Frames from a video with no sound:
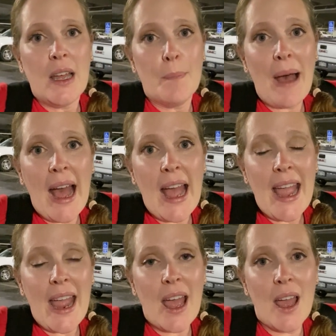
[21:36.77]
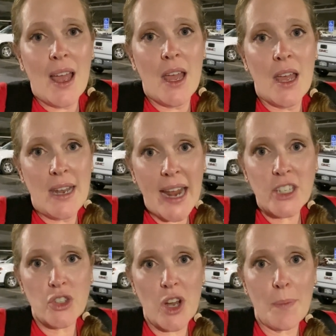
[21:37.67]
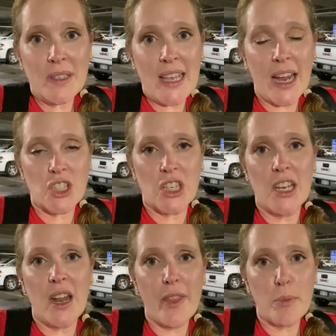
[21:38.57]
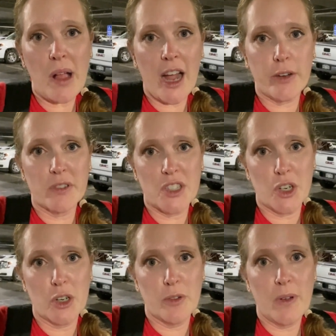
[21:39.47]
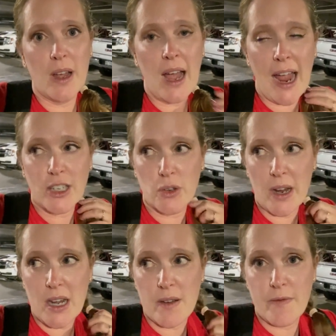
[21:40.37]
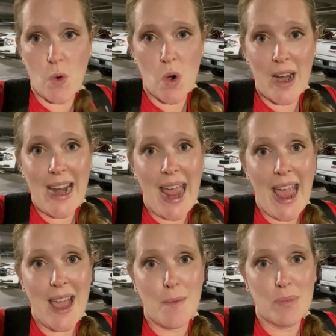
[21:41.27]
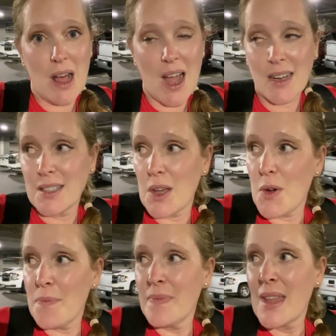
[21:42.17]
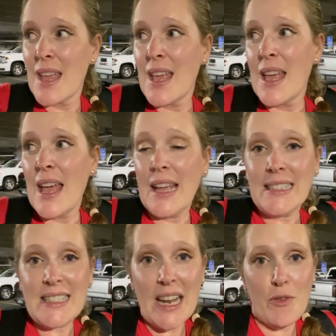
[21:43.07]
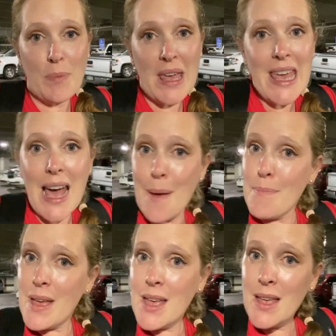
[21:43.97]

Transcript: My next trip is actually another block of reserve. I traded for an AM block, so instead of PM,